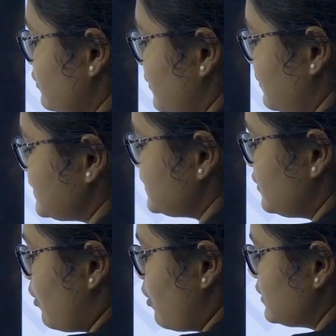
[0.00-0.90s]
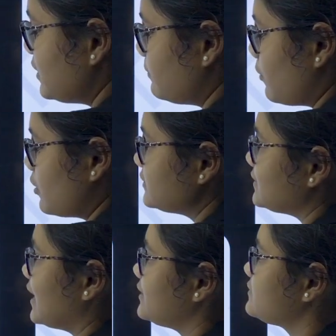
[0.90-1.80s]
you represent all the bonds
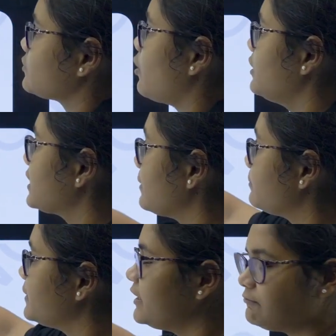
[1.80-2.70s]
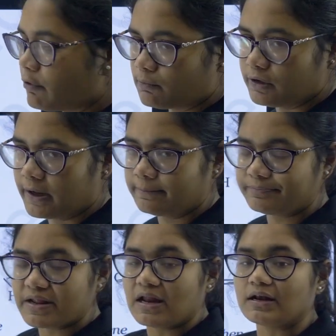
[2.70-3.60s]
that is called complete formula.
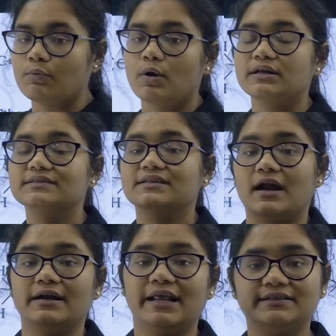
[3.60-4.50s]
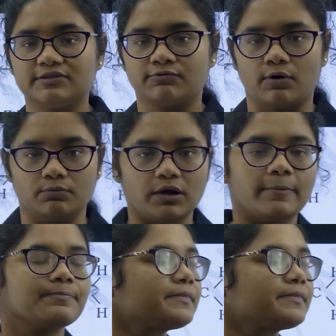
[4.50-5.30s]
Now what is condensed formula?